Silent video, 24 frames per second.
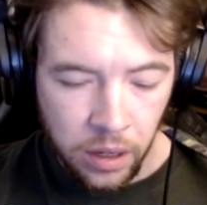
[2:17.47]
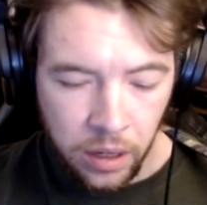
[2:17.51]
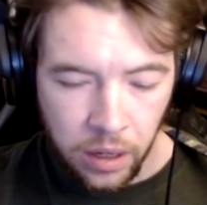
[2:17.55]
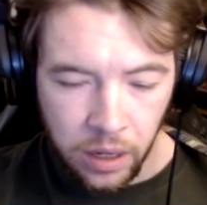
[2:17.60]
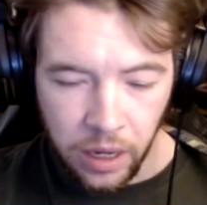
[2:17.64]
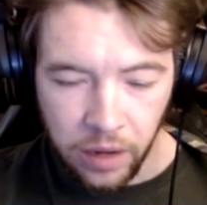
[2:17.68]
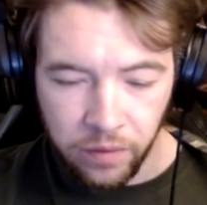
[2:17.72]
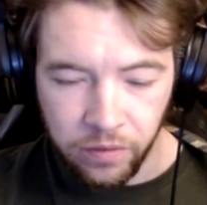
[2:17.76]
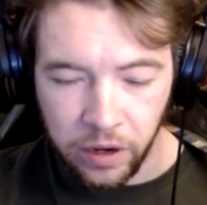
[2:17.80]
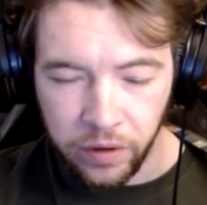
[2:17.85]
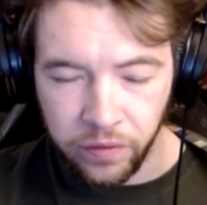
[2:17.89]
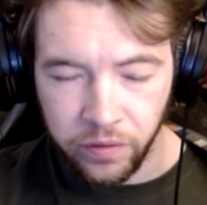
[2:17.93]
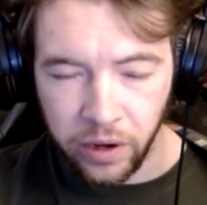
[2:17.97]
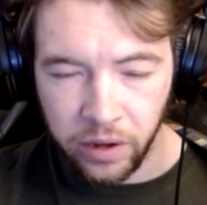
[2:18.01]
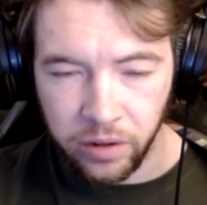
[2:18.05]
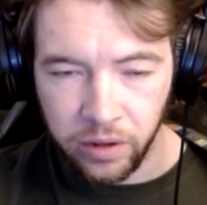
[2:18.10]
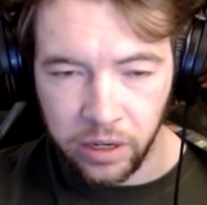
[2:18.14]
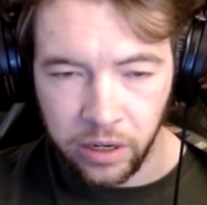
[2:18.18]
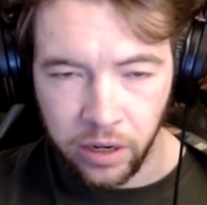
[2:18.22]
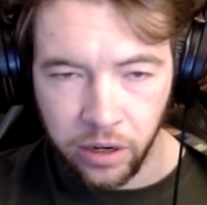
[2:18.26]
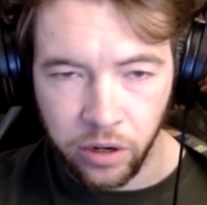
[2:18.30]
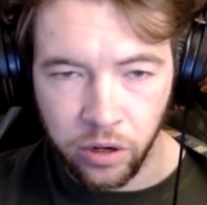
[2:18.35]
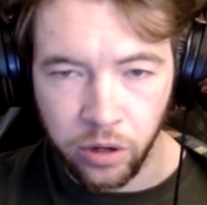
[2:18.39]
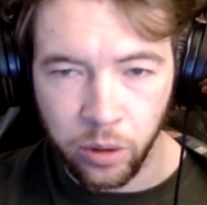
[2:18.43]
If I found
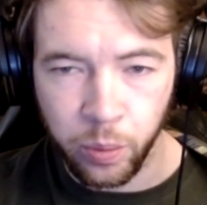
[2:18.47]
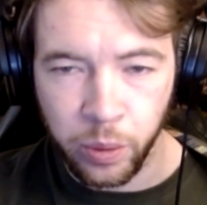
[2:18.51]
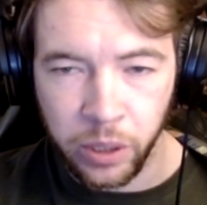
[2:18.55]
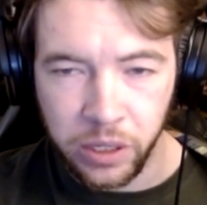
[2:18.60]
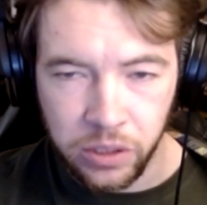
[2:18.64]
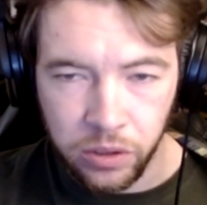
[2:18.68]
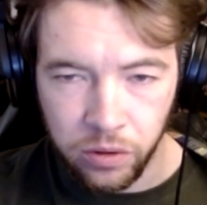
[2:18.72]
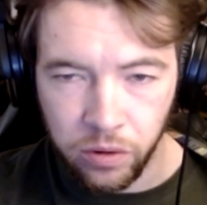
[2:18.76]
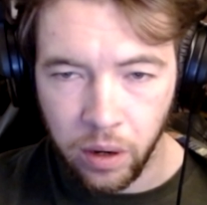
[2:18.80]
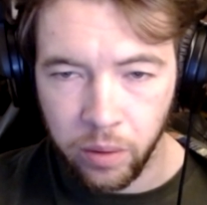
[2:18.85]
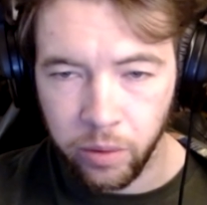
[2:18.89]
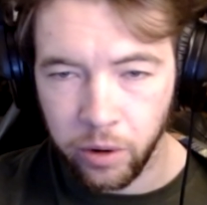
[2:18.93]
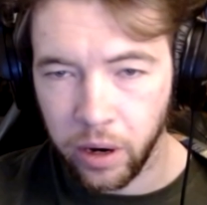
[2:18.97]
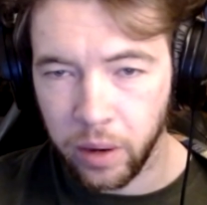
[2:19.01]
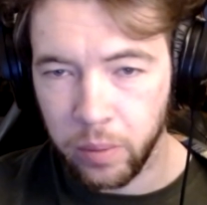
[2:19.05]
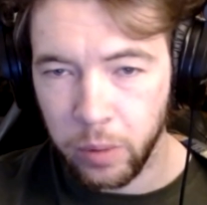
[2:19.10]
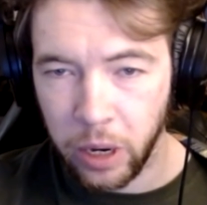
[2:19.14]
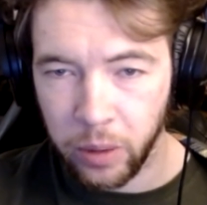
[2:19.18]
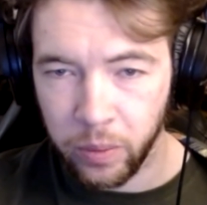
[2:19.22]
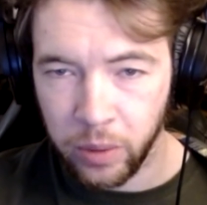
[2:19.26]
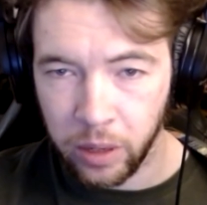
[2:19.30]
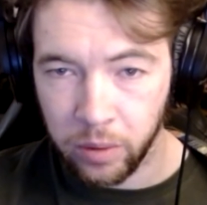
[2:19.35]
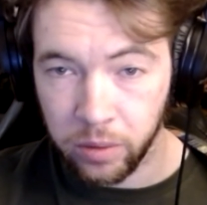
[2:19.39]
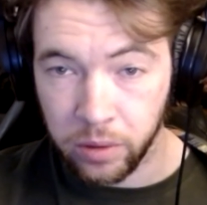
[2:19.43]
like a good piece of rubber, I
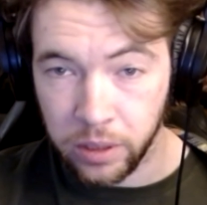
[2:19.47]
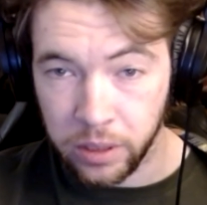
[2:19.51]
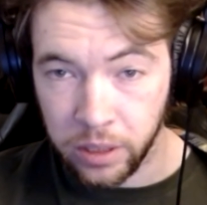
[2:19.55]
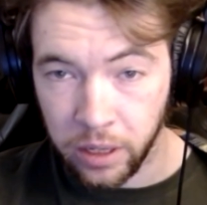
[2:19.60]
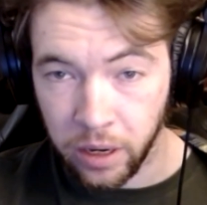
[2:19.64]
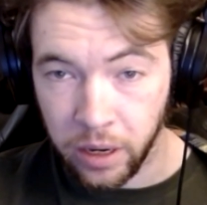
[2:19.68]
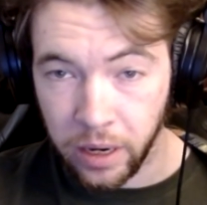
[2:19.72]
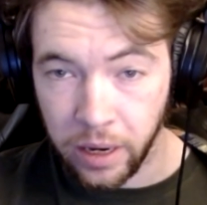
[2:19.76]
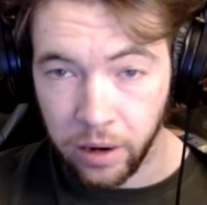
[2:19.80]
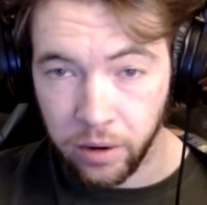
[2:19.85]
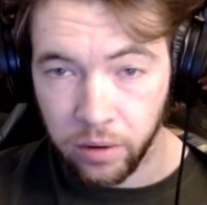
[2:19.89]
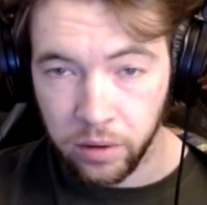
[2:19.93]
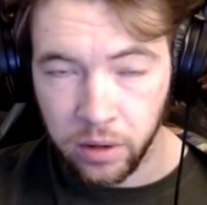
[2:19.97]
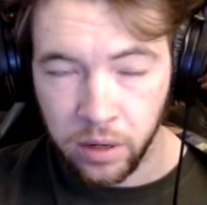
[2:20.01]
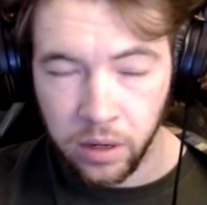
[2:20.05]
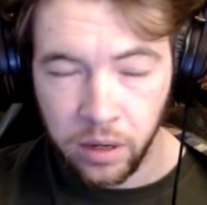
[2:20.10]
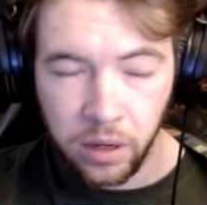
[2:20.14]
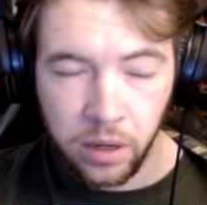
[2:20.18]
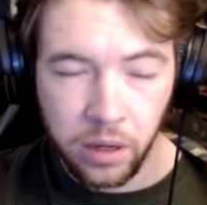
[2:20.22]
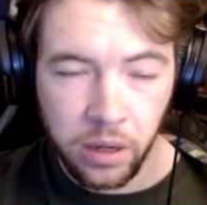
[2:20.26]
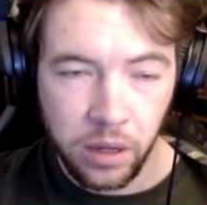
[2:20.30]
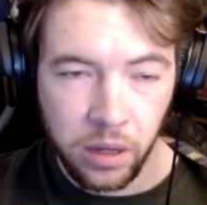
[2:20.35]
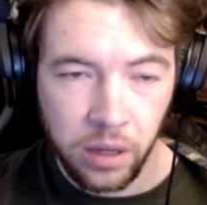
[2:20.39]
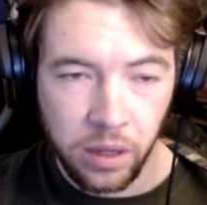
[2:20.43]
might be able to cut out
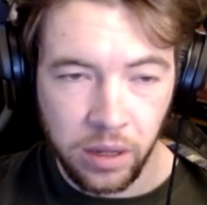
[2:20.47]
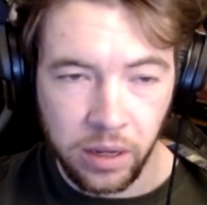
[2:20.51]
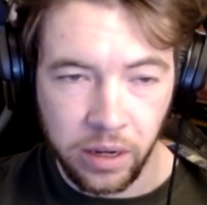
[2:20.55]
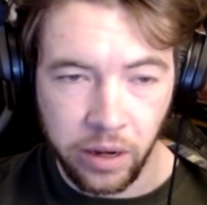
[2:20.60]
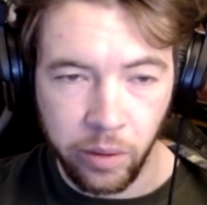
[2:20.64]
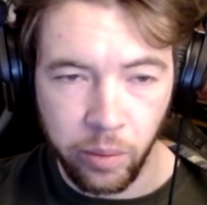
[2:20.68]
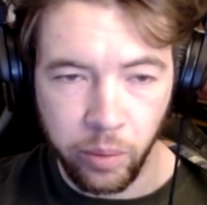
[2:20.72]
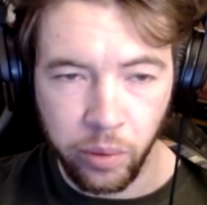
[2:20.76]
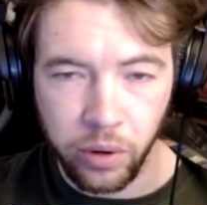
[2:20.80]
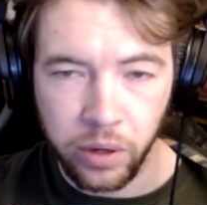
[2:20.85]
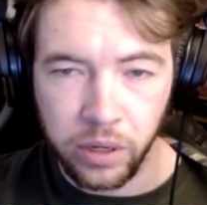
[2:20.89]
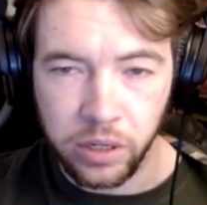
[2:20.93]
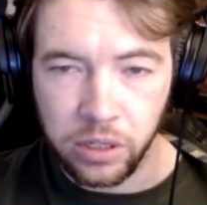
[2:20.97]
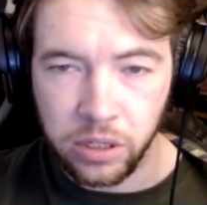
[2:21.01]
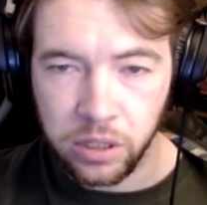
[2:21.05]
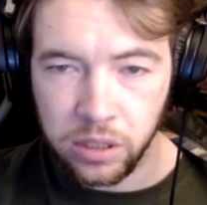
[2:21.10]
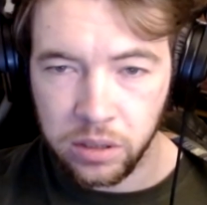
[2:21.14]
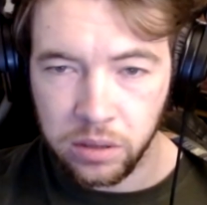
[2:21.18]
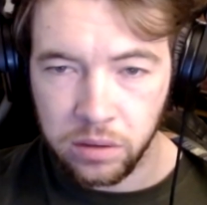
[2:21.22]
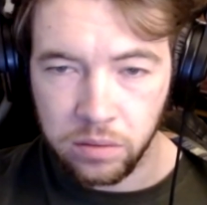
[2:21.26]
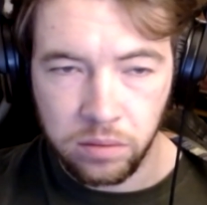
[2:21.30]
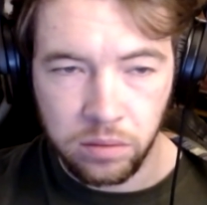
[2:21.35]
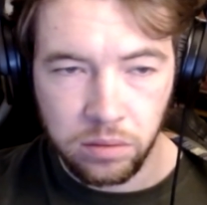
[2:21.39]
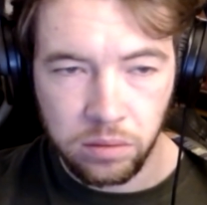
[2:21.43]
like a bridge
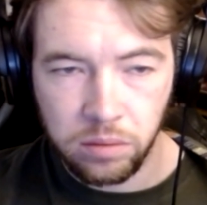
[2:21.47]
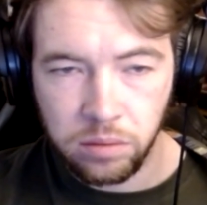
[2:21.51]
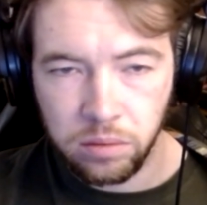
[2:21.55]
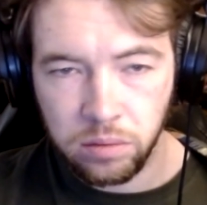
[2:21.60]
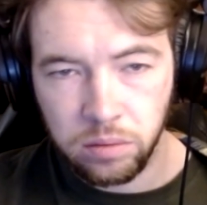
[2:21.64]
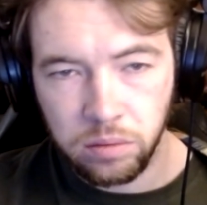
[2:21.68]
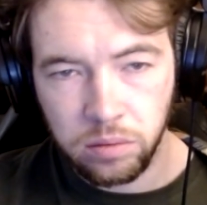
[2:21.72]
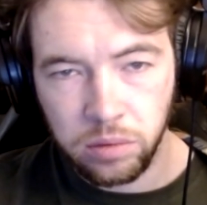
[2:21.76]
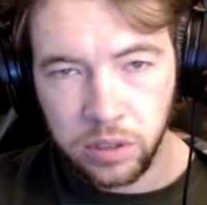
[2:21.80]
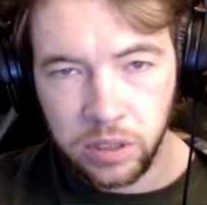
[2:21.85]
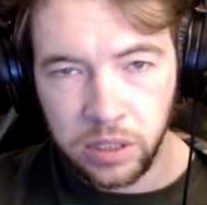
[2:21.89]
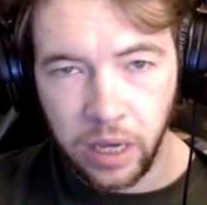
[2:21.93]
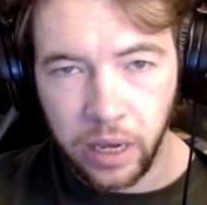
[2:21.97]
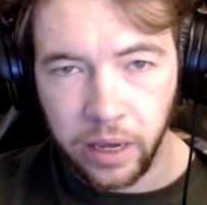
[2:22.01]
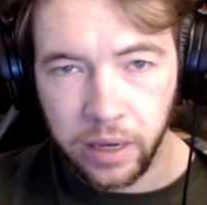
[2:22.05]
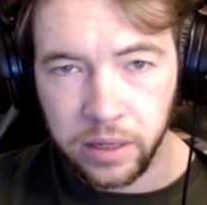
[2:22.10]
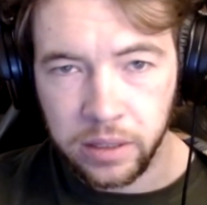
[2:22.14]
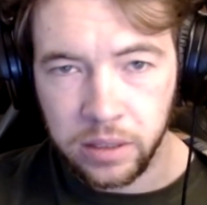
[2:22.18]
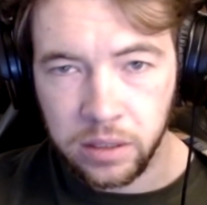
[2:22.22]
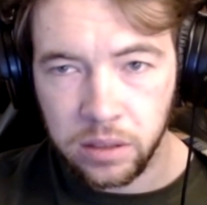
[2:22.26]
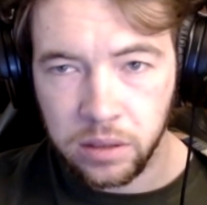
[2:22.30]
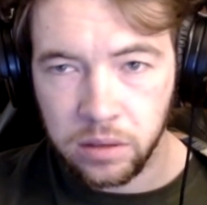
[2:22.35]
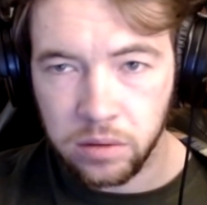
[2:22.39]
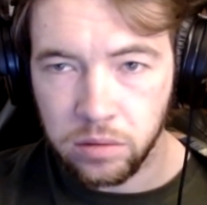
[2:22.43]

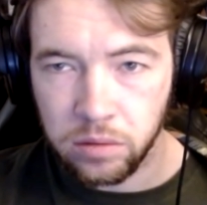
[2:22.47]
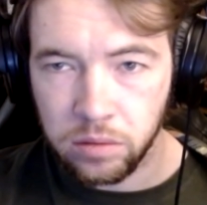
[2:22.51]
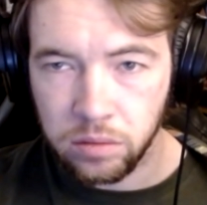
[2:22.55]
sized